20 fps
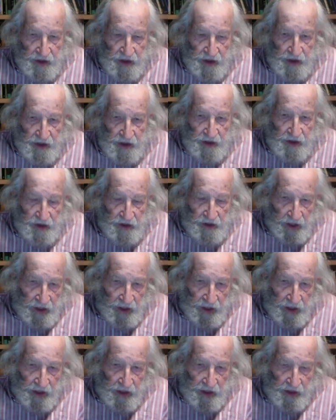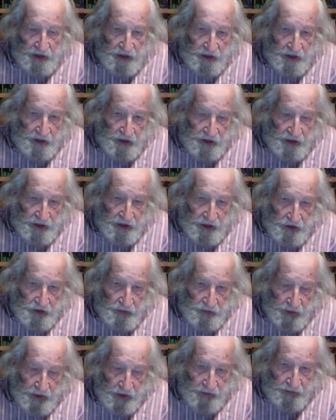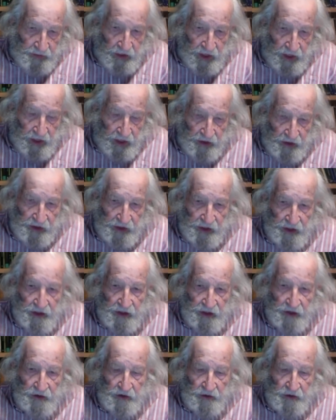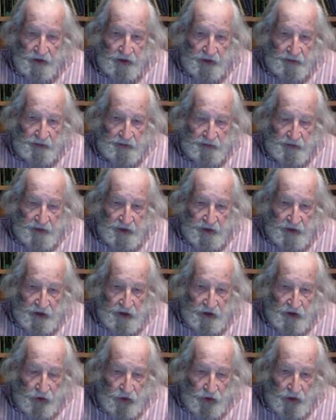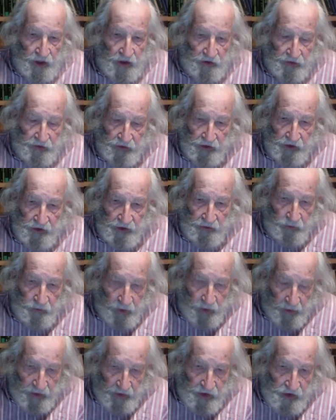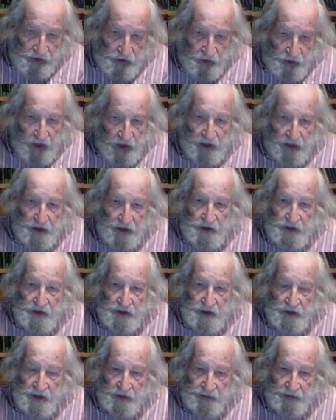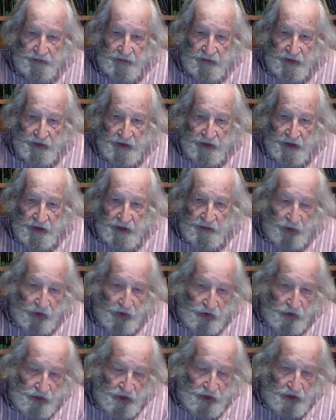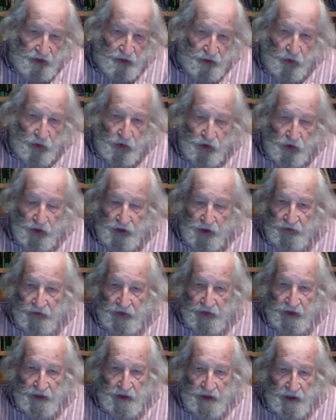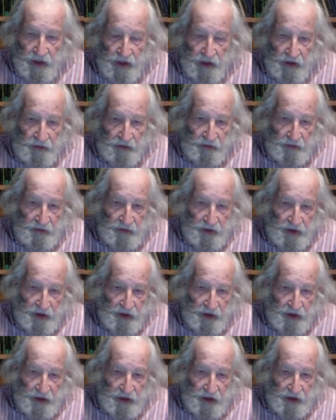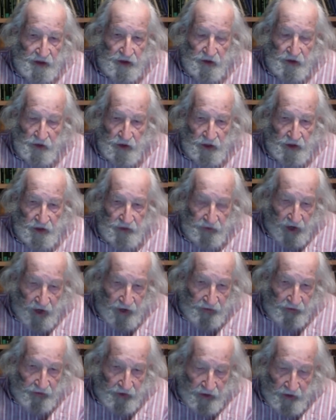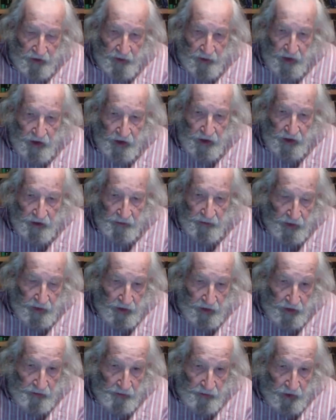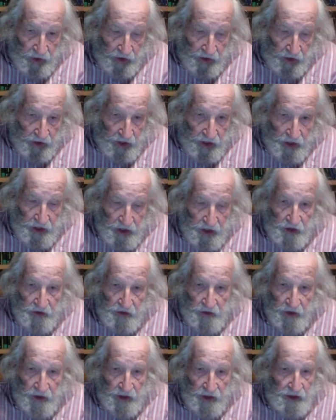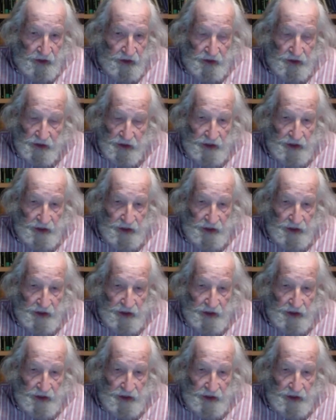You're letting these people out there who are calling for women's rights, opposing the war in Vietnam, calling for African-American Indian rights.